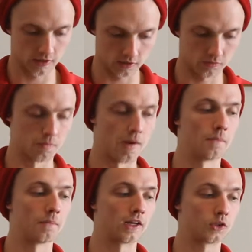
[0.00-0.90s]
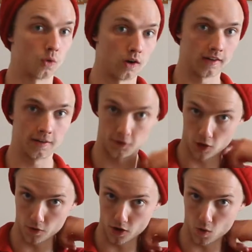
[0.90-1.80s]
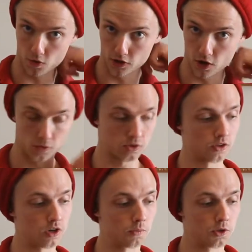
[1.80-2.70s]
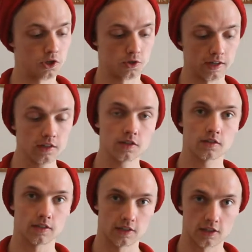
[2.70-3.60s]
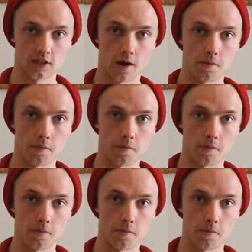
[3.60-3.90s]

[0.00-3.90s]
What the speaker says: make sure if you don't know all the notes on the top two strings, this is the time to